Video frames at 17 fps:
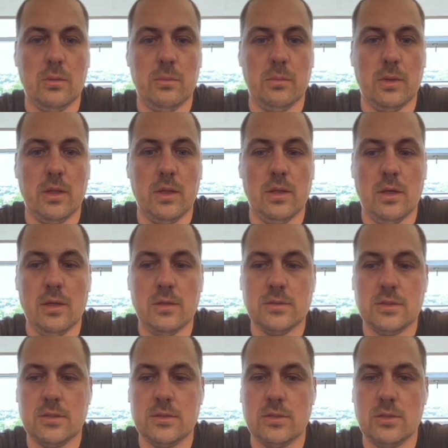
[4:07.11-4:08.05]
it
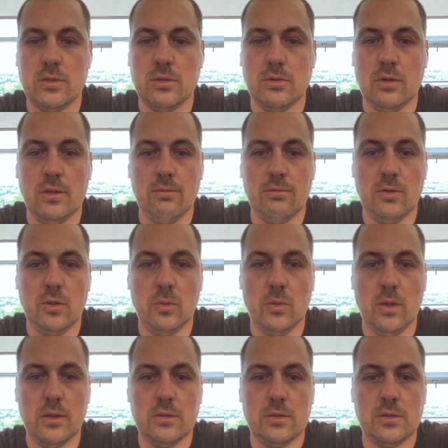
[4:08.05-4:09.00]
asks you if you
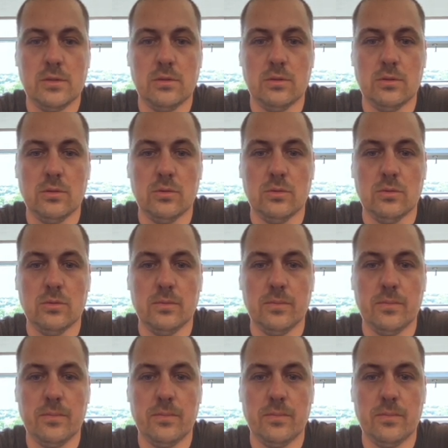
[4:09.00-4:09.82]
want to